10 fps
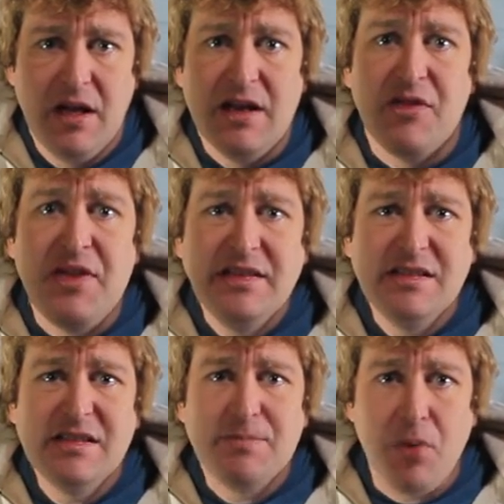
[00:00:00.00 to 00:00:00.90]
Now this
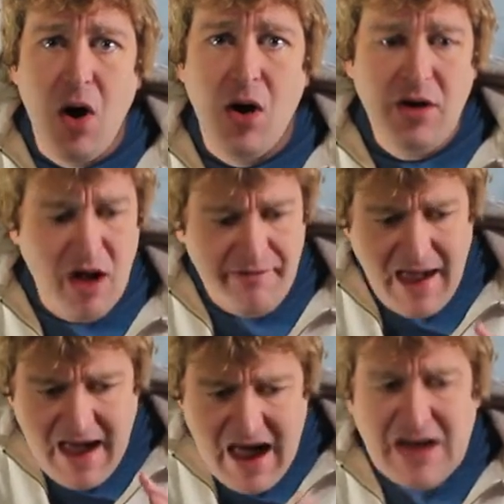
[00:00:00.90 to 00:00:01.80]
is part of
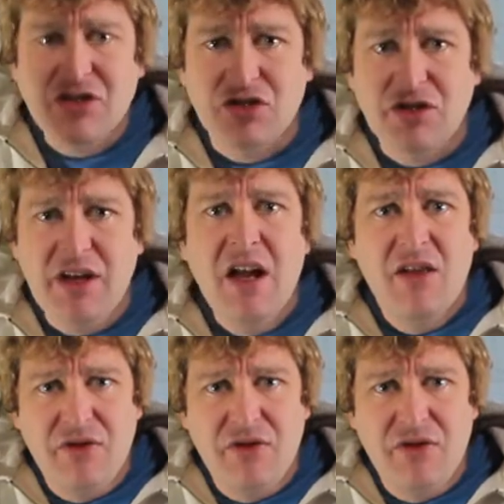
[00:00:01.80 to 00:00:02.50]
actually